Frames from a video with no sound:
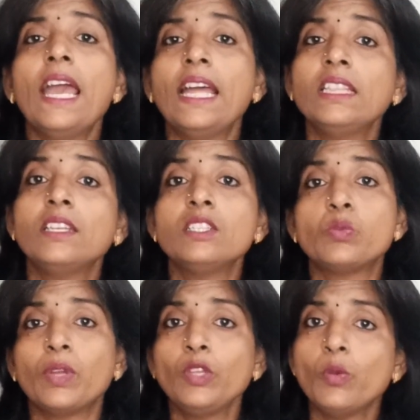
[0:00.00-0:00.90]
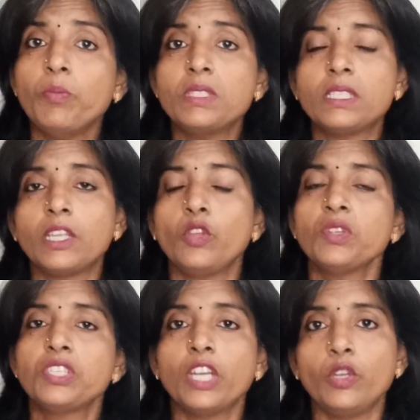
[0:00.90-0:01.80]
and that is why you're missing
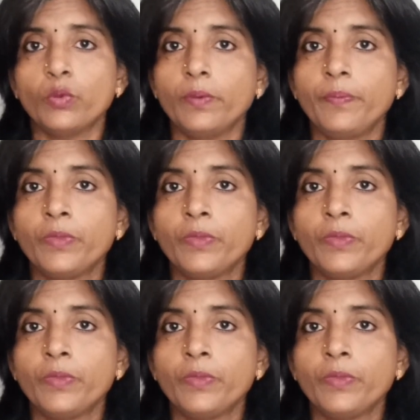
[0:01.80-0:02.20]
your schedule.